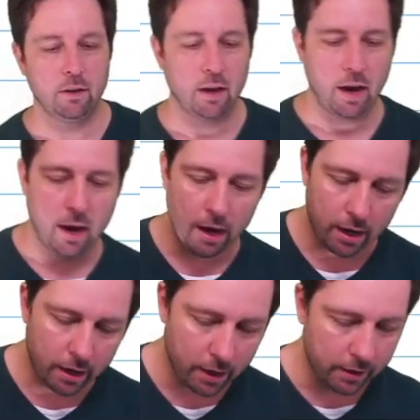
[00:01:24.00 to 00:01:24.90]

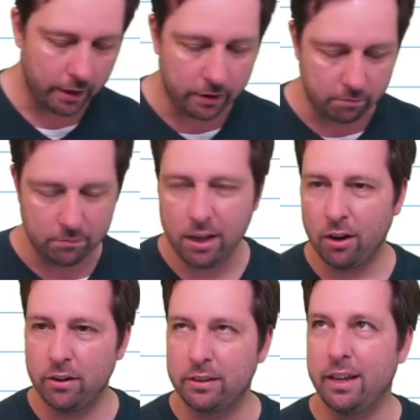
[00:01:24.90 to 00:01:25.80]
And
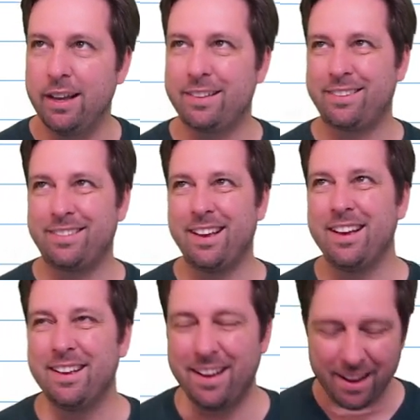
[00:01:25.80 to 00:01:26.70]
it's
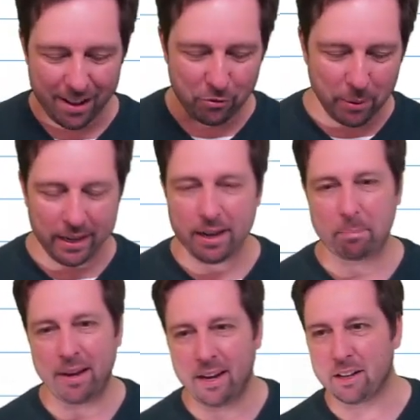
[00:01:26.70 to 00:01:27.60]
weirdly
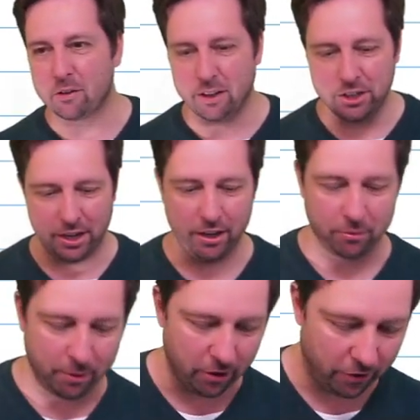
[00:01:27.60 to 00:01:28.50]
appealing to engineers
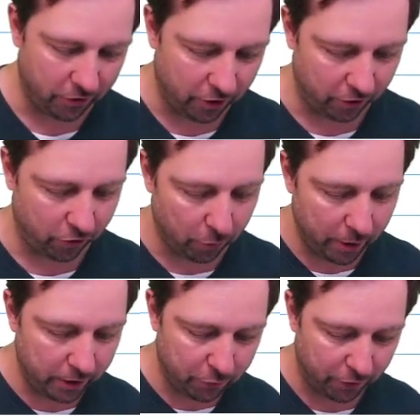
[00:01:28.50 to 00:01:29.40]
because it's got so
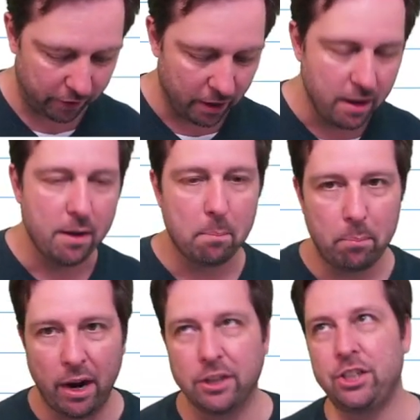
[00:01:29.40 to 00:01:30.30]
many different
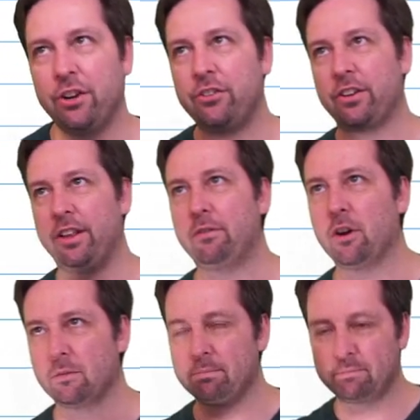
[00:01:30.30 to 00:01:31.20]
branches and they've
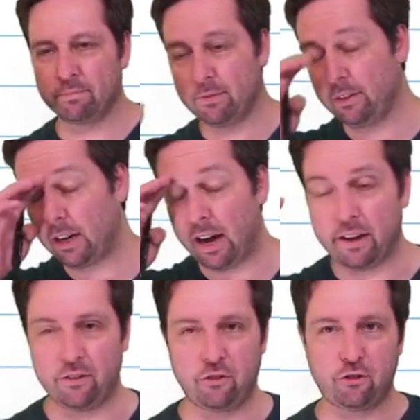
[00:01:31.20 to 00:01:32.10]
got
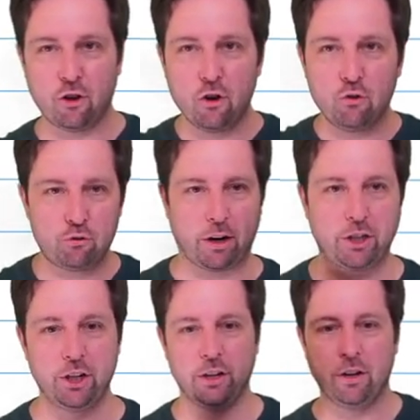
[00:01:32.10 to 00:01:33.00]
nice
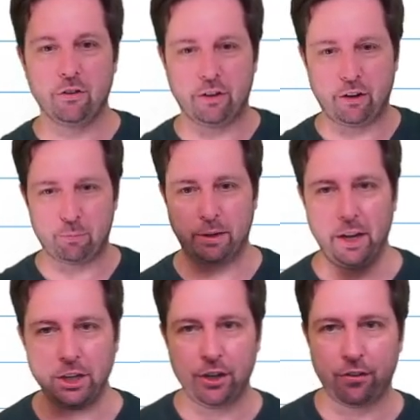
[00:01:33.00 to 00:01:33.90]
structures and
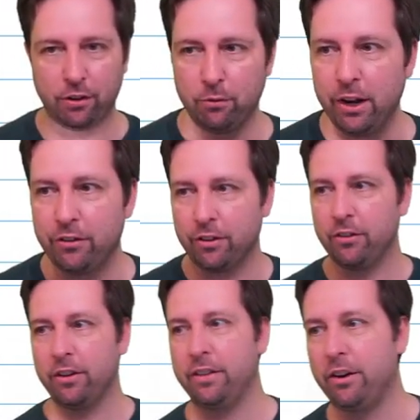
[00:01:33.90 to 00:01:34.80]
explanations and reasons
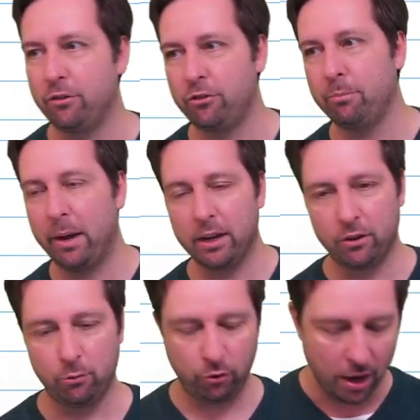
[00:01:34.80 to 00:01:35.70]
and there's
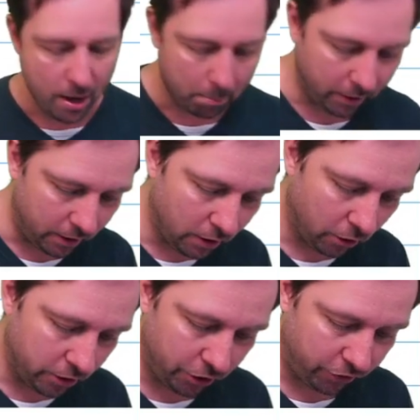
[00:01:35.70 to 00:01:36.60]
mechanisms. But, you know,
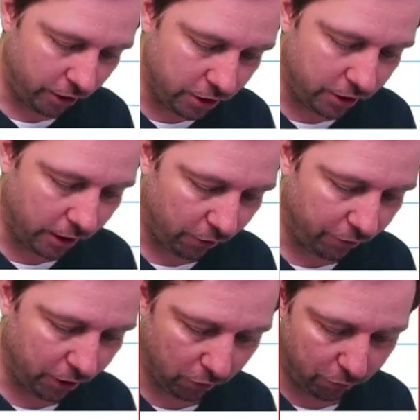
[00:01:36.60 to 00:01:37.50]
it gets
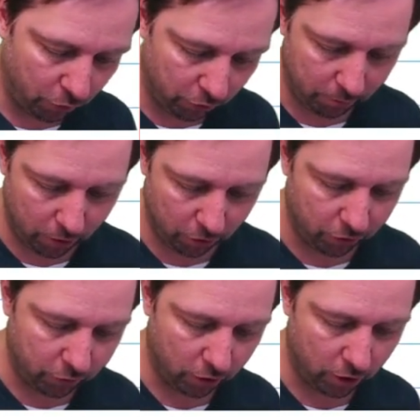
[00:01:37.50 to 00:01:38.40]
very confusing because
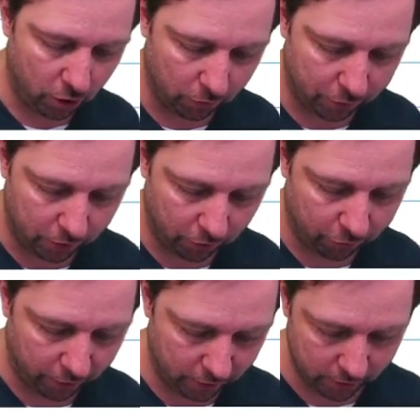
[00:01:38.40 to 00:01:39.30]
you've got all of these
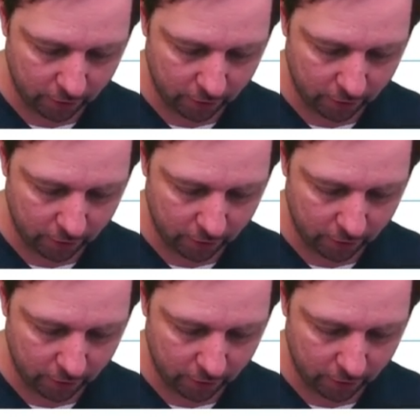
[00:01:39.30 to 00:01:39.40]
different